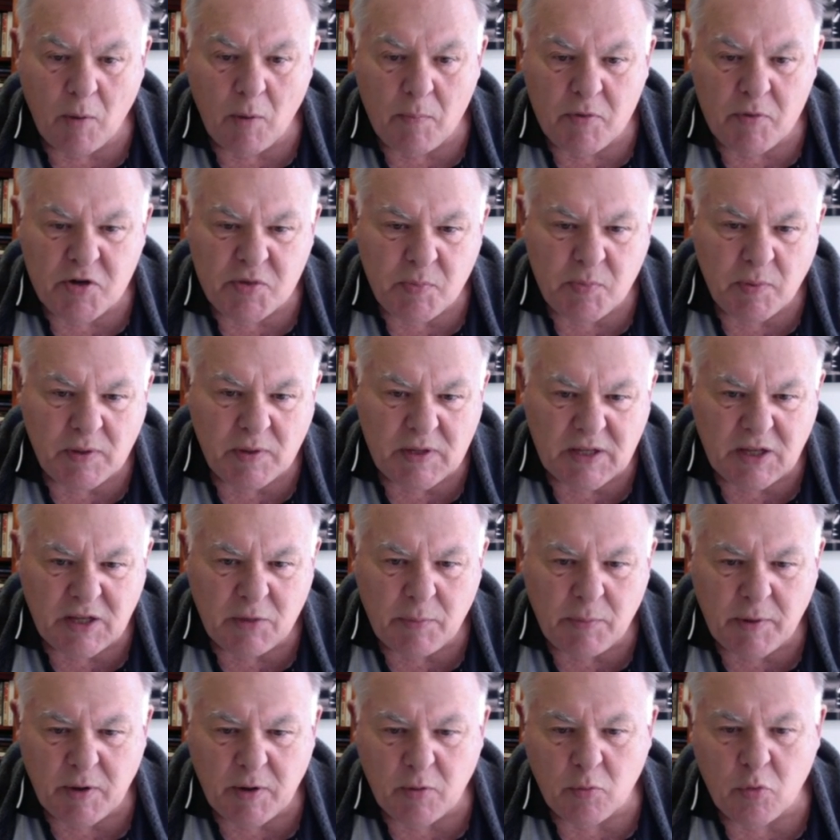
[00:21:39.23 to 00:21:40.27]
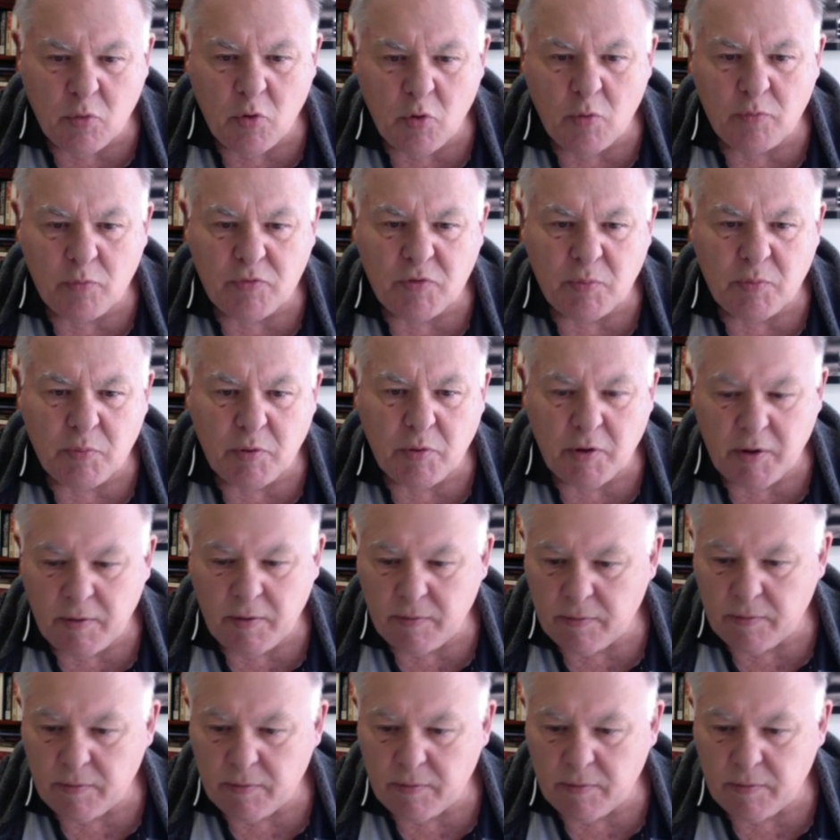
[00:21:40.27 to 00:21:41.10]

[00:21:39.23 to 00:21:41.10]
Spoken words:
bishop a little bit of room to breathe.